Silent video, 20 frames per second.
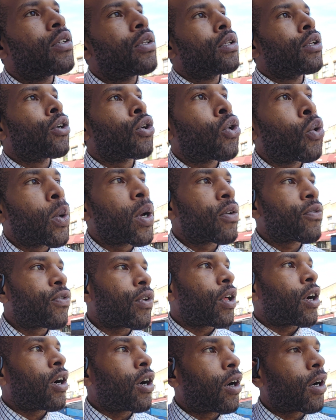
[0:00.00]
little quick
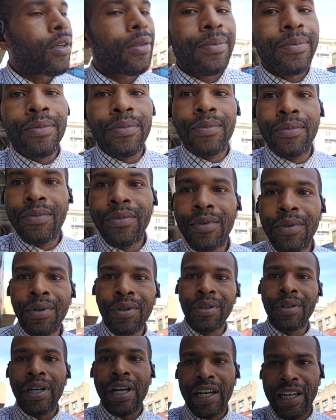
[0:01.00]
vlog.
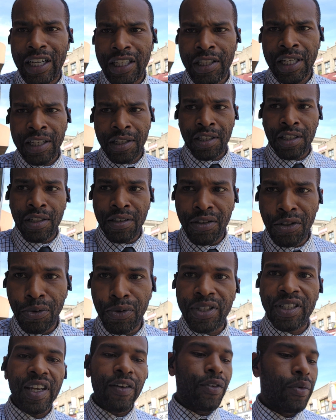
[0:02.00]
I guess I
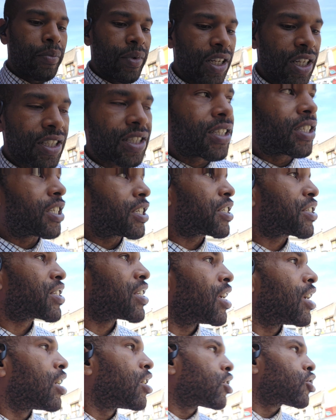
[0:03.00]
used 7 minutes of this.
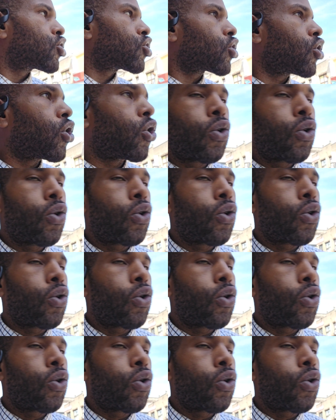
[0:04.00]
So,